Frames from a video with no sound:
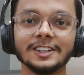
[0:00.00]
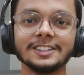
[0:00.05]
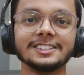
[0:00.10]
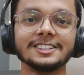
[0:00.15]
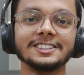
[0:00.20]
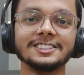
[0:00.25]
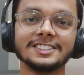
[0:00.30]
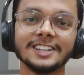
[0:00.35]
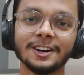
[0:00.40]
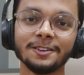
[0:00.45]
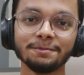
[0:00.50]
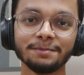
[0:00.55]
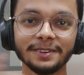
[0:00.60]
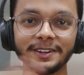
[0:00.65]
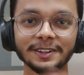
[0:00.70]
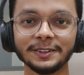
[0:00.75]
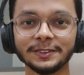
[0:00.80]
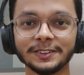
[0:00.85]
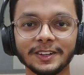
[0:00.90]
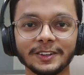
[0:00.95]
So jump
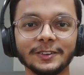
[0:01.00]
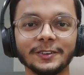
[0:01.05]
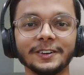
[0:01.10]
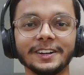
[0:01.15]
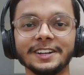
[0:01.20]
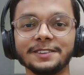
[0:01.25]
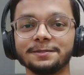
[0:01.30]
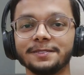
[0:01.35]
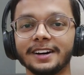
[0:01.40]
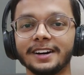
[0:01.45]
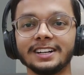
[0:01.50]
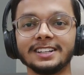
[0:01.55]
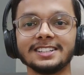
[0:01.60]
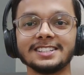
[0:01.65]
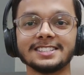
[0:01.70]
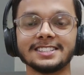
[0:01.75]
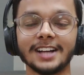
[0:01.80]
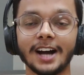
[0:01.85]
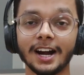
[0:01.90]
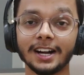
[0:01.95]
into the coding
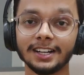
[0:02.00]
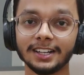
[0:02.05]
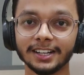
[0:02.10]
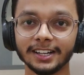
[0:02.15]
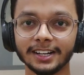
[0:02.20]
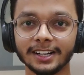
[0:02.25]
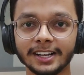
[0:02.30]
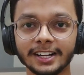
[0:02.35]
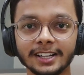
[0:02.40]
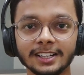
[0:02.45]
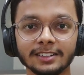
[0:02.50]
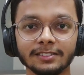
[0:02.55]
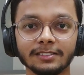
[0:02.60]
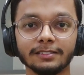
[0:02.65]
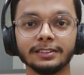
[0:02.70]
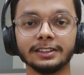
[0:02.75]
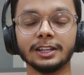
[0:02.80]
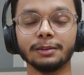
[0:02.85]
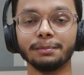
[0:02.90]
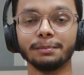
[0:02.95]
part, start learning
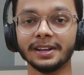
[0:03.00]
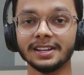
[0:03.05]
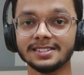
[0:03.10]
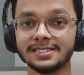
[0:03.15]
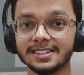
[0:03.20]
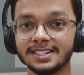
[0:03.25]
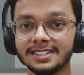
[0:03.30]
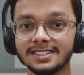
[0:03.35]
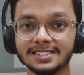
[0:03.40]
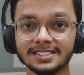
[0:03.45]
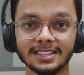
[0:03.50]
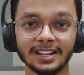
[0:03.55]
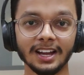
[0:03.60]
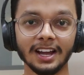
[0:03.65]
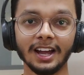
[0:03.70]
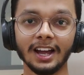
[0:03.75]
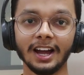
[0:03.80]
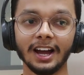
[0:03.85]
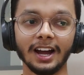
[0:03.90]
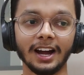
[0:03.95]
with the basics,
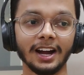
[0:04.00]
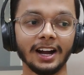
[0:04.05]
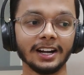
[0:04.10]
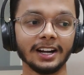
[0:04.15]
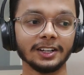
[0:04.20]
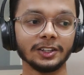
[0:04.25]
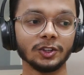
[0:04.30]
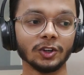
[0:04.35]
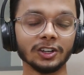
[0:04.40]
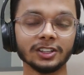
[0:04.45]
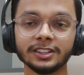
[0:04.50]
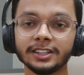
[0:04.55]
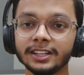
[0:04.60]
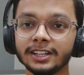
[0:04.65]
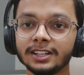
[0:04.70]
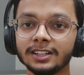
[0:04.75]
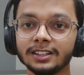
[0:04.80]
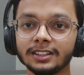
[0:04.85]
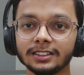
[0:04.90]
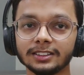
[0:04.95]
and don't
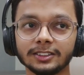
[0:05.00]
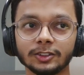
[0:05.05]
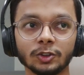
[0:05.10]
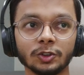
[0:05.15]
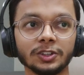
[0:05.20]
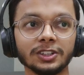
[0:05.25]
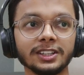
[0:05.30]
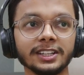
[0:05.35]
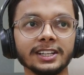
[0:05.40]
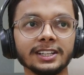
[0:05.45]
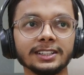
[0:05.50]
wait for